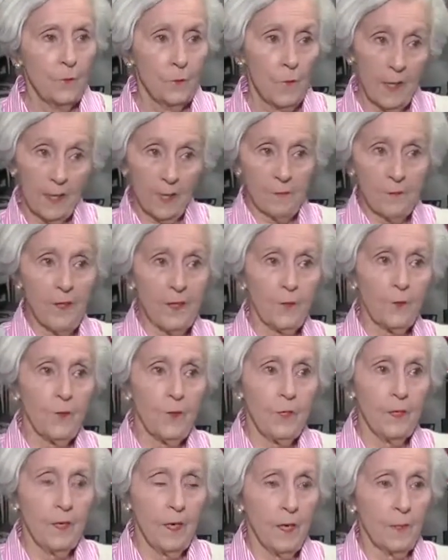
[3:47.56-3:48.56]
You really think
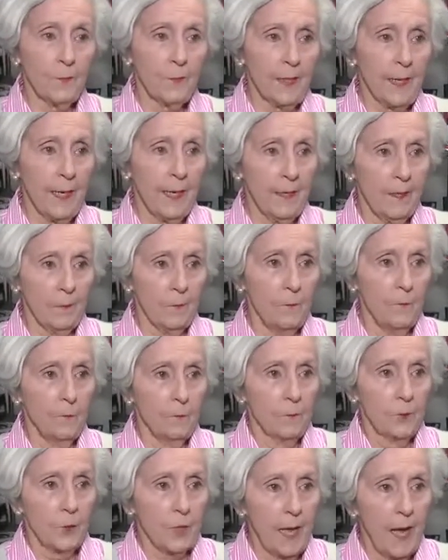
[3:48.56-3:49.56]
you're in an upscale
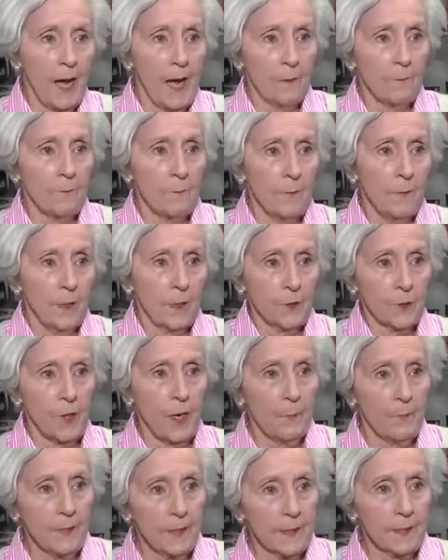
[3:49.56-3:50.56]
shop at a
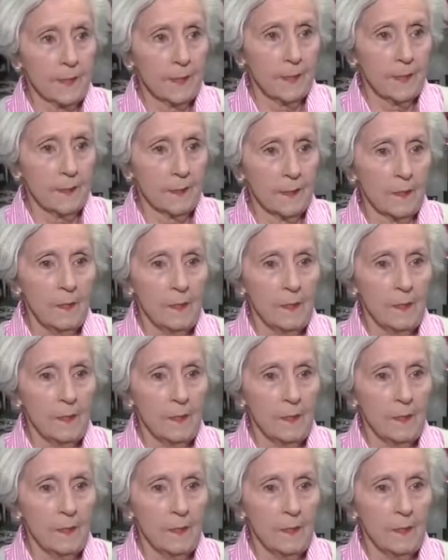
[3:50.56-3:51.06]
shopping center.